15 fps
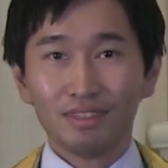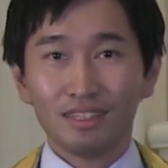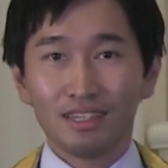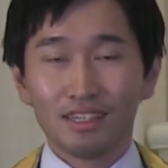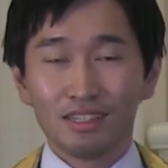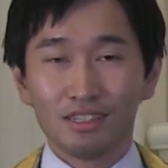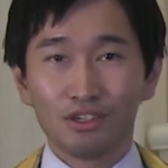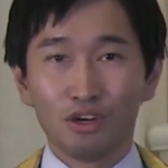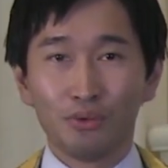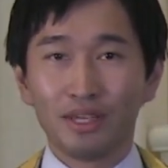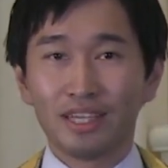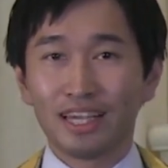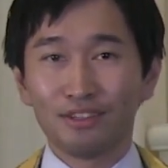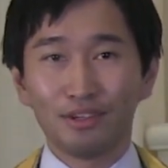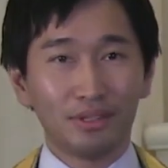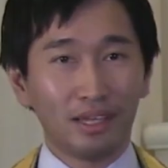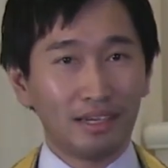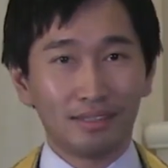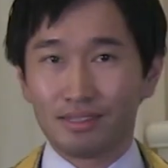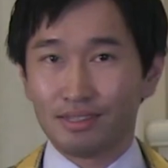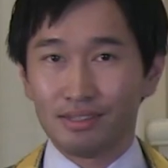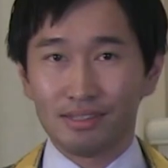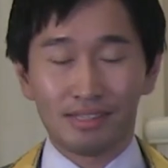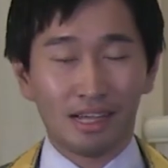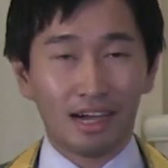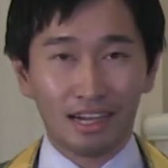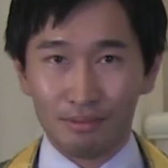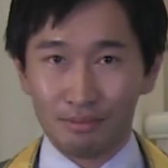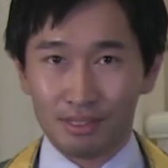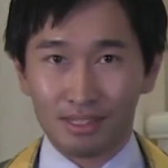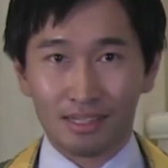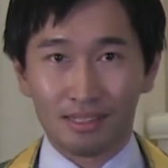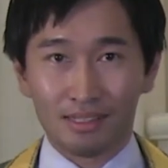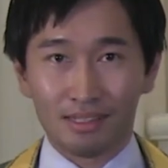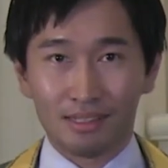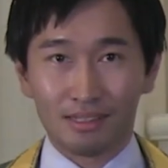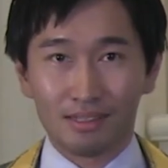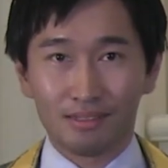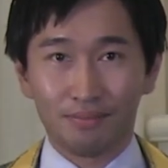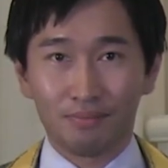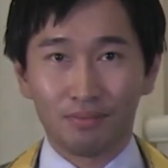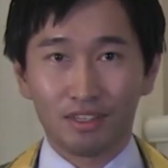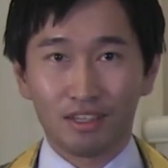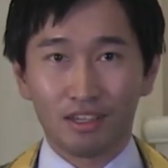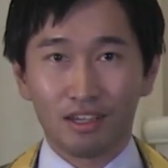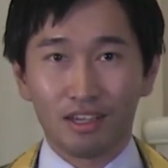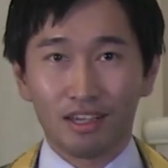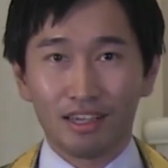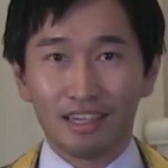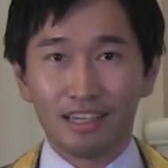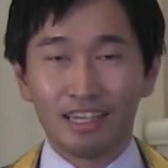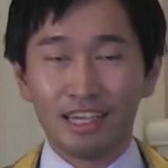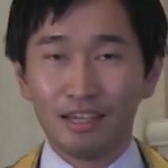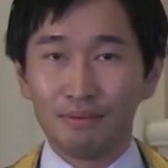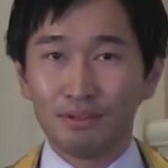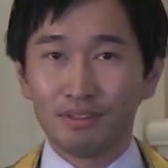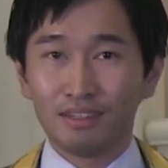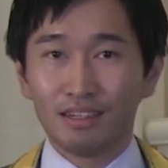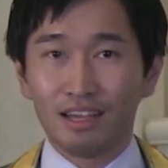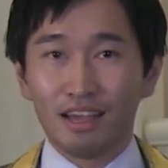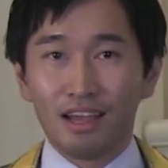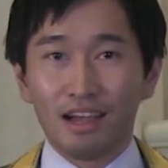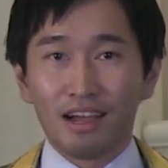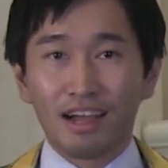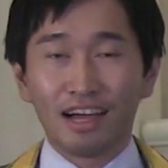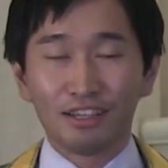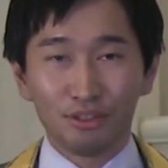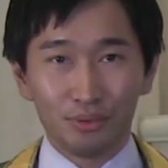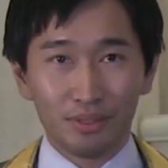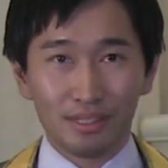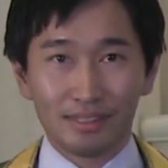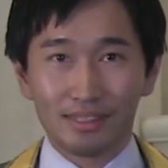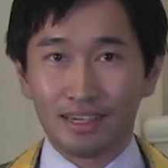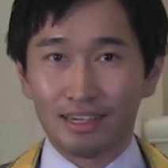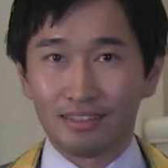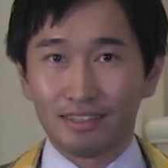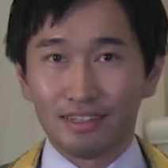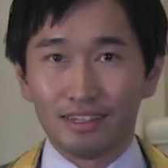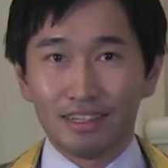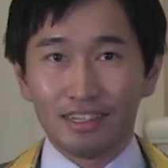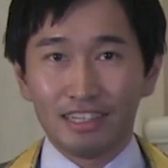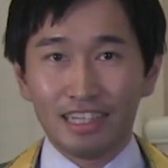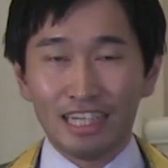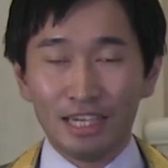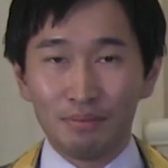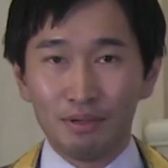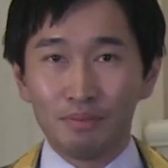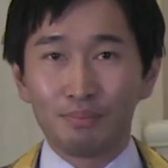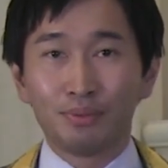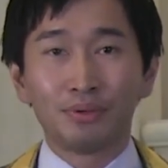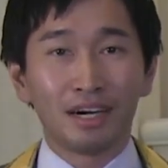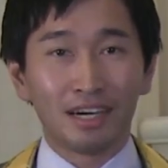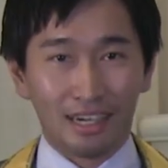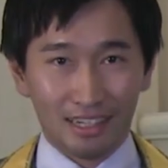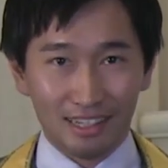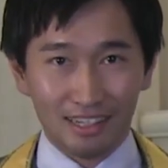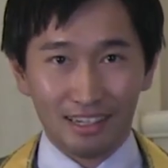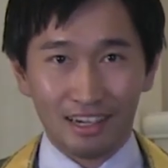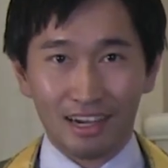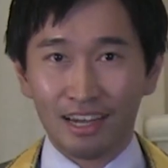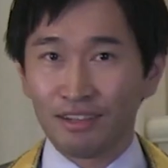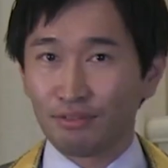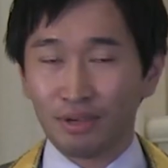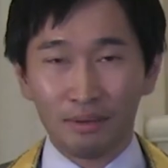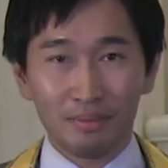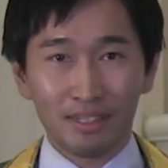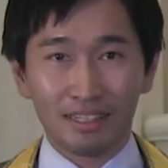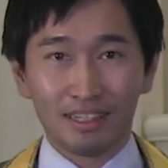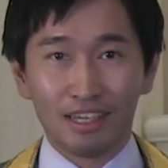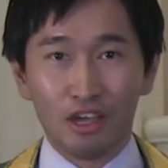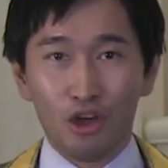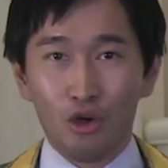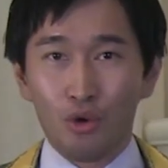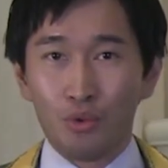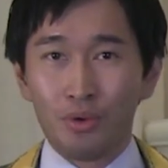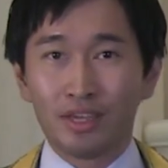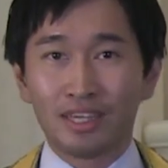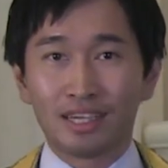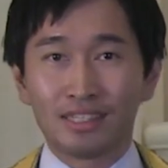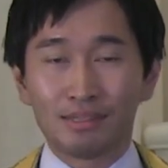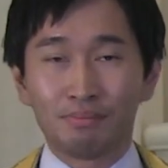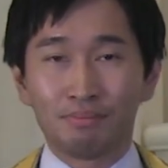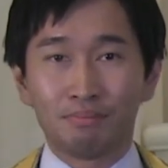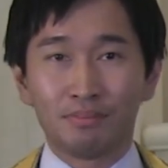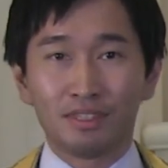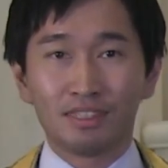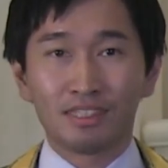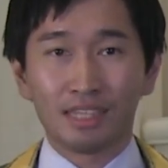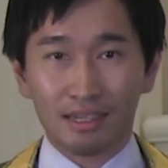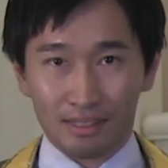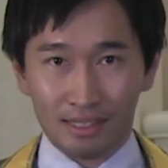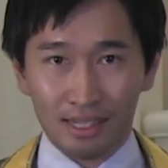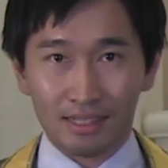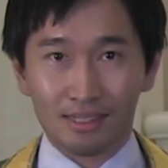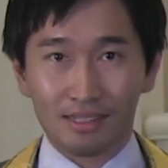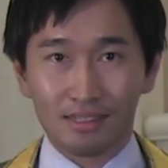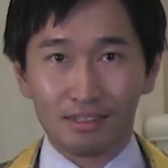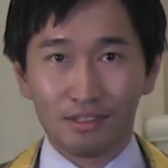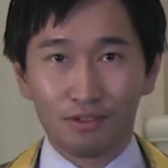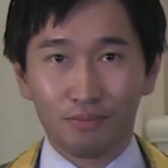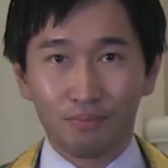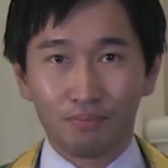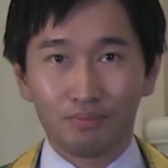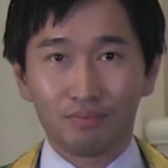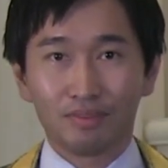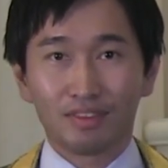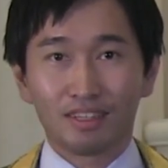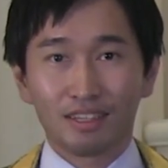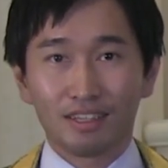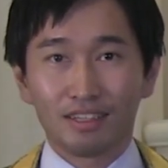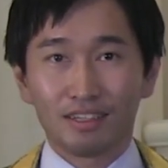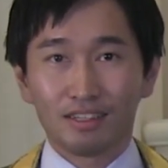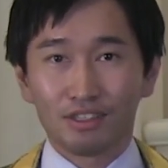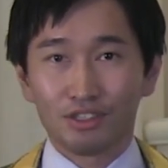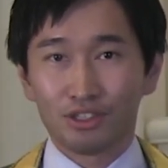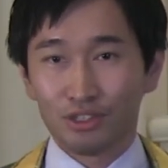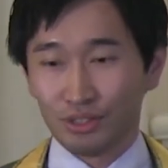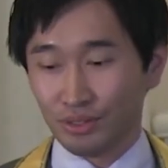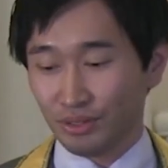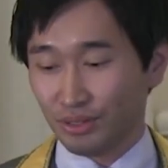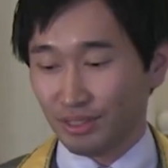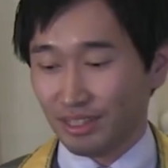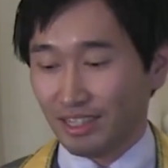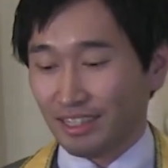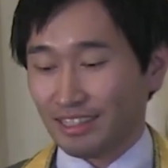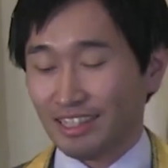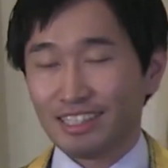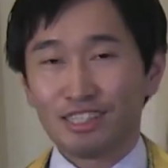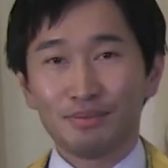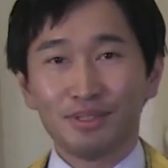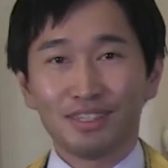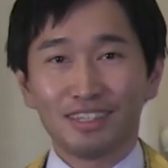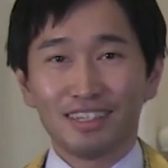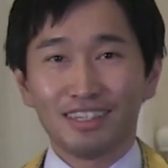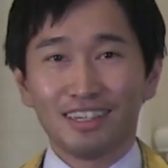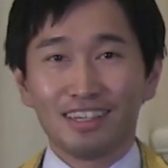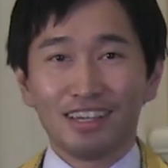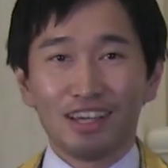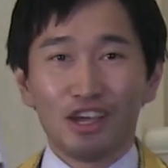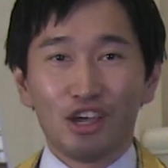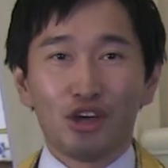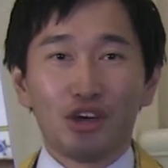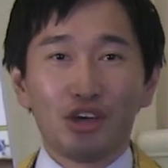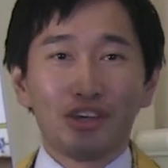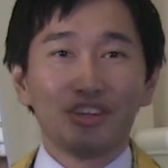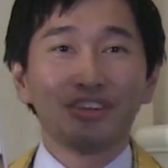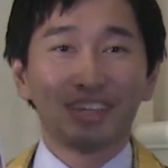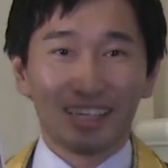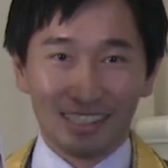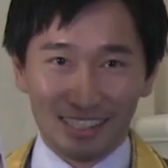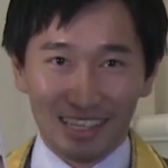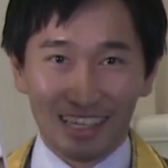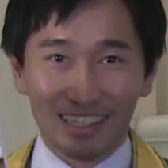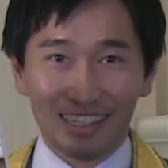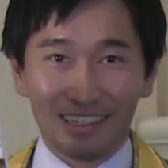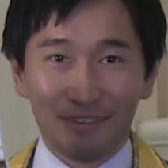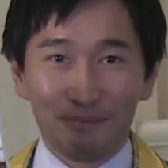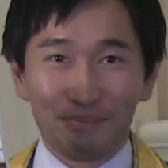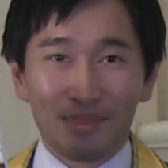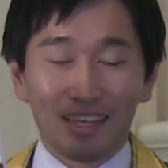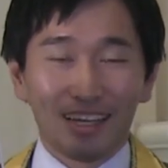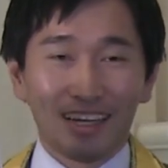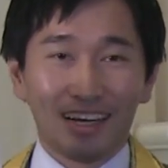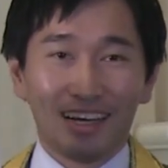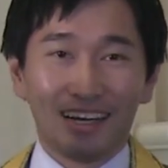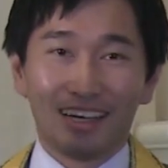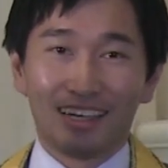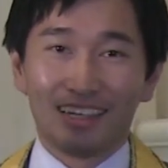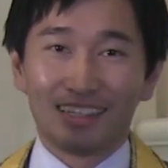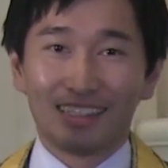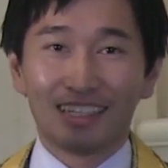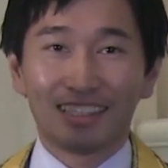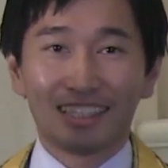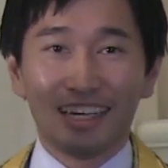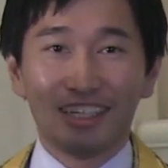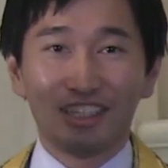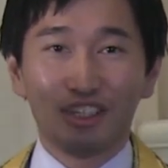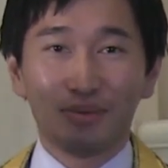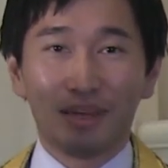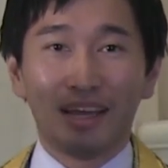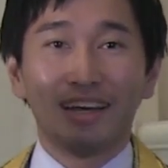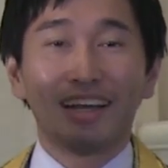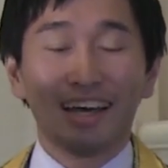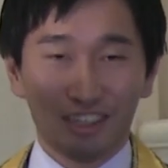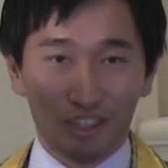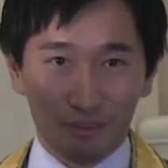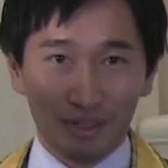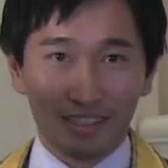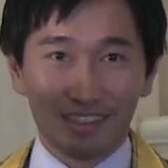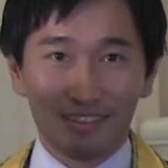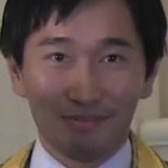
So we cannot excuse circumstances. Even countryside, even poor family, we can success. Through this book, you can study uh, such kind of enlightenment.